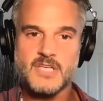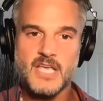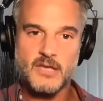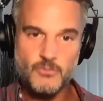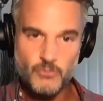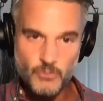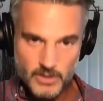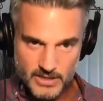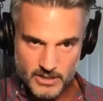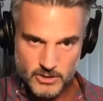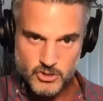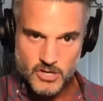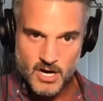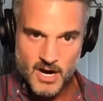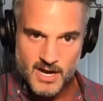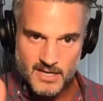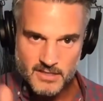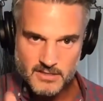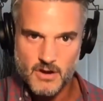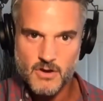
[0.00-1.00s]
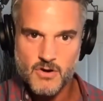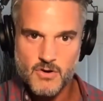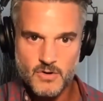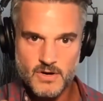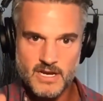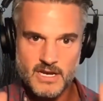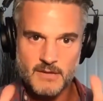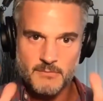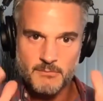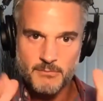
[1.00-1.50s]
and really trying to hone
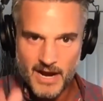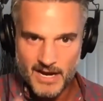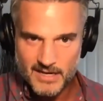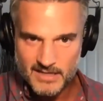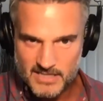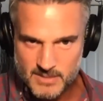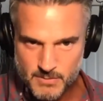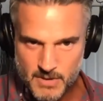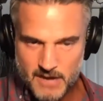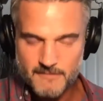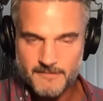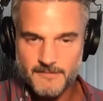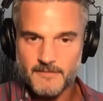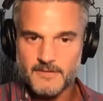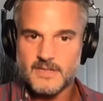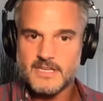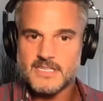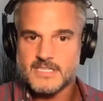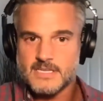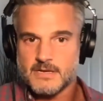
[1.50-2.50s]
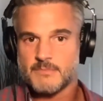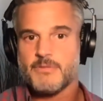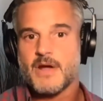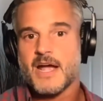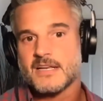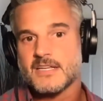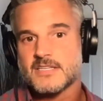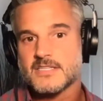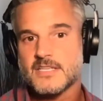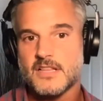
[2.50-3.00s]
in and practice mindfulness and
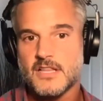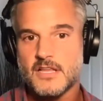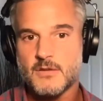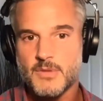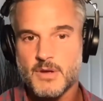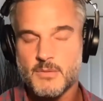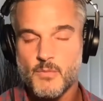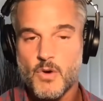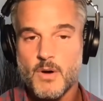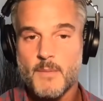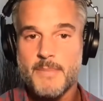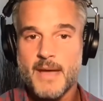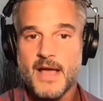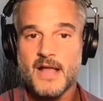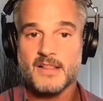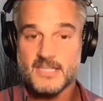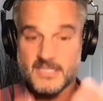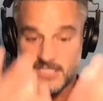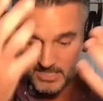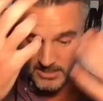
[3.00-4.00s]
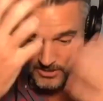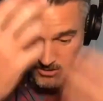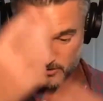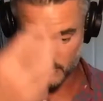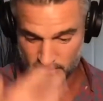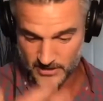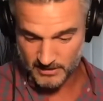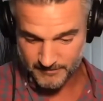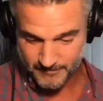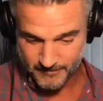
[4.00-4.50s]
practice a little bit more balance
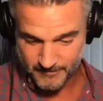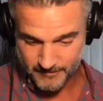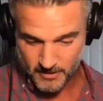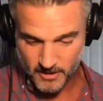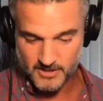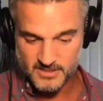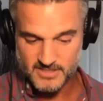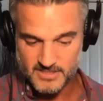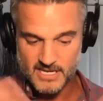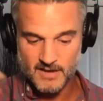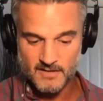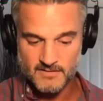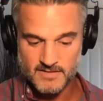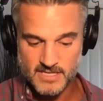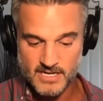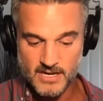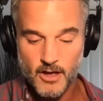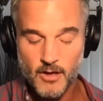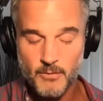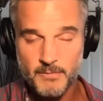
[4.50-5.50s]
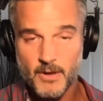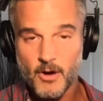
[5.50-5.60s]
internally for ourselves and help